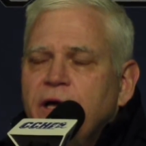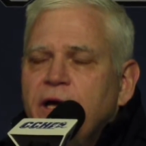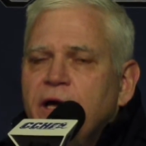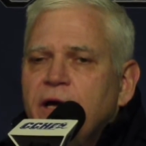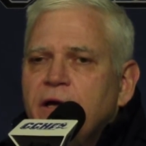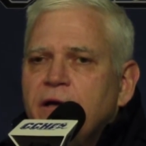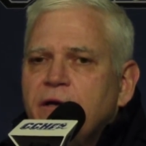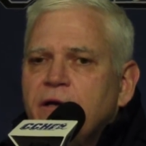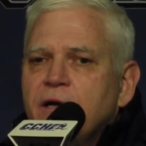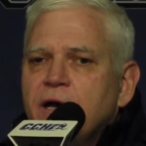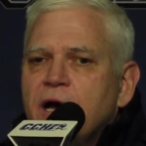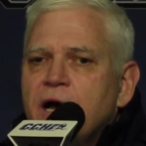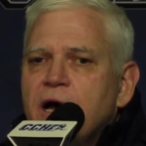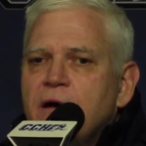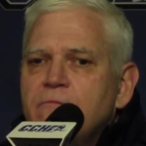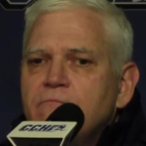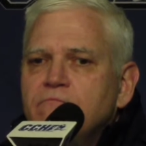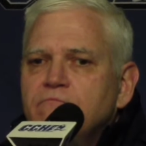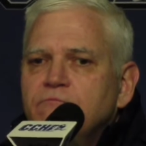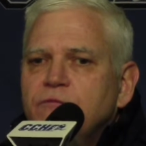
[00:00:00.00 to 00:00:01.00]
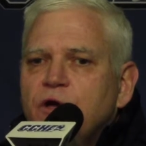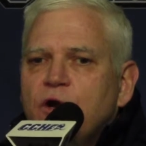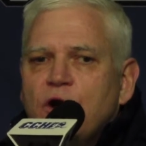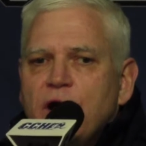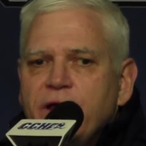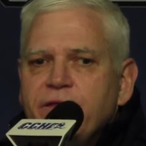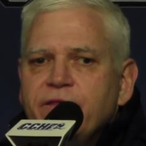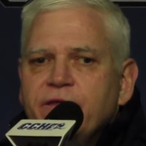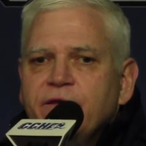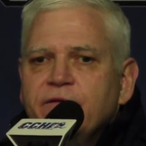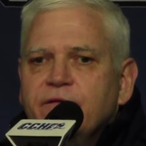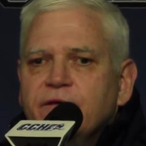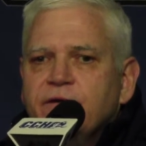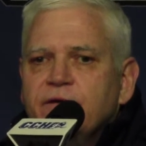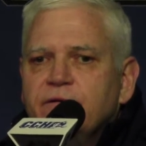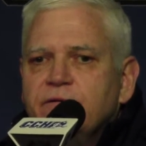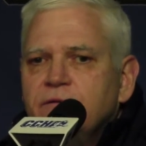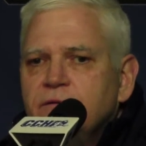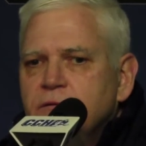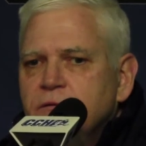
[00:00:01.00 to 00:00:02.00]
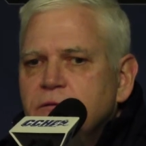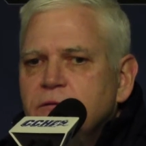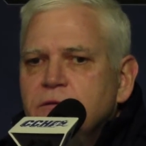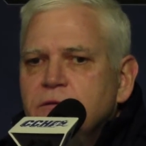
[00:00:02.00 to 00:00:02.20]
And, uh, you know, I think that